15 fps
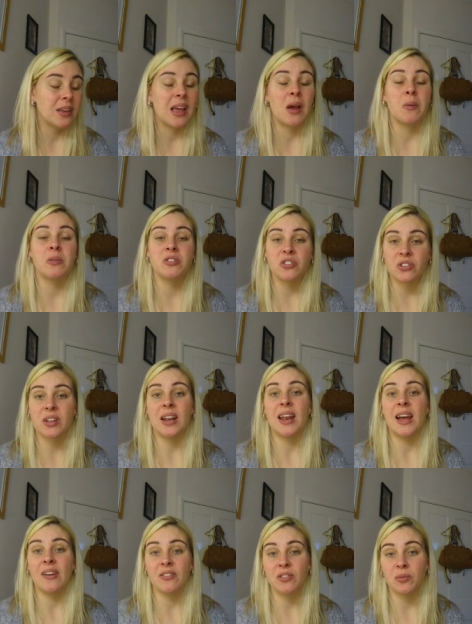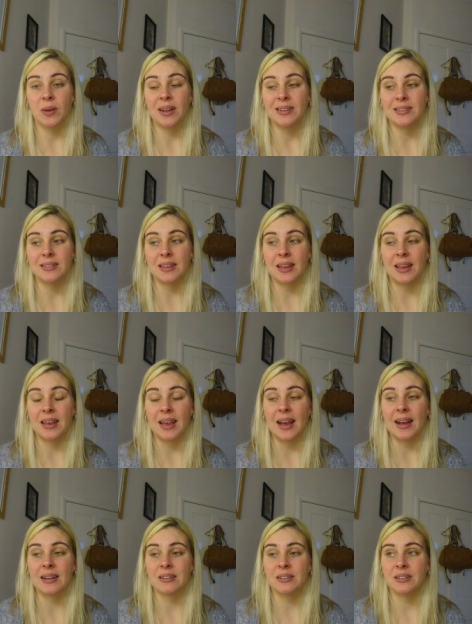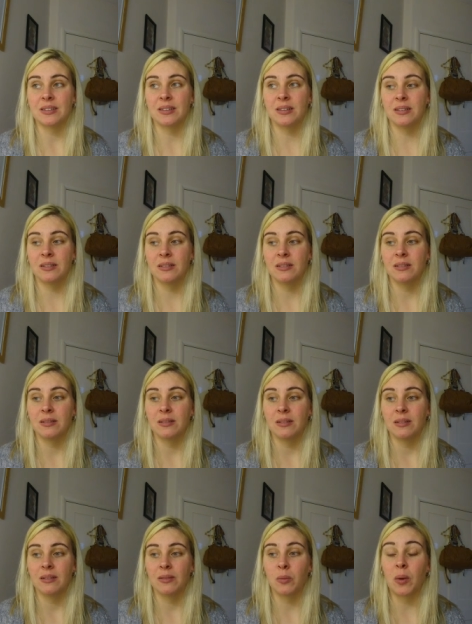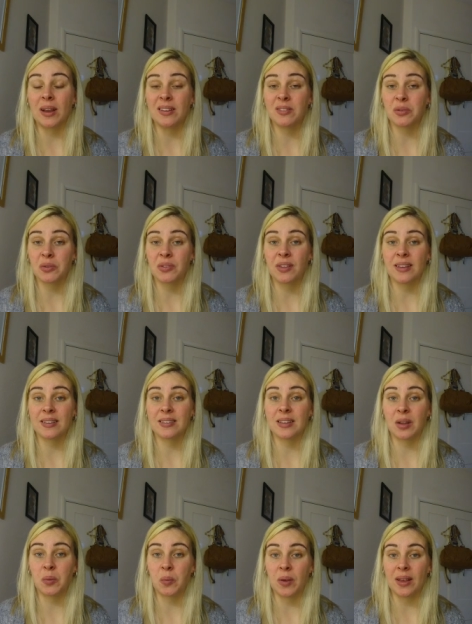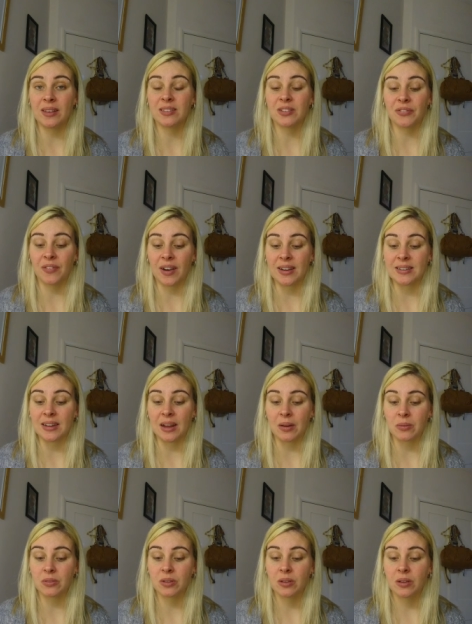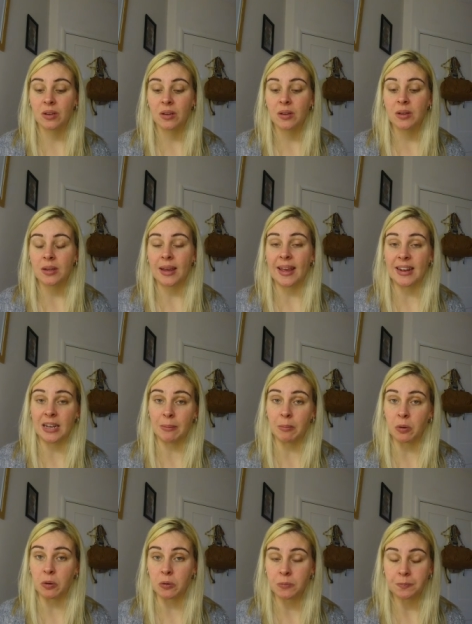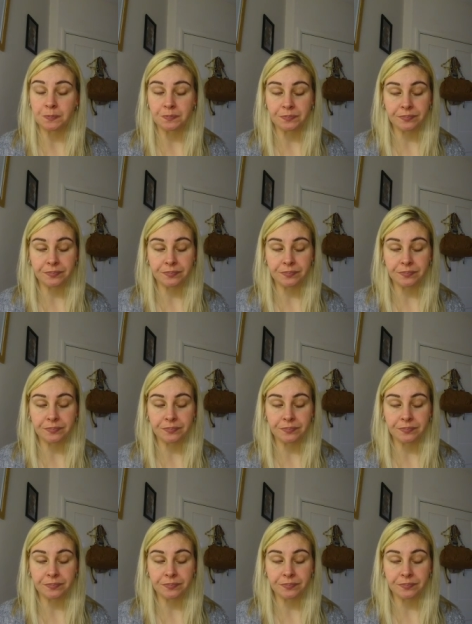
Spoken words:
yeah, we're just going to have to wait and see, and wait till 16 weeks to find out any more.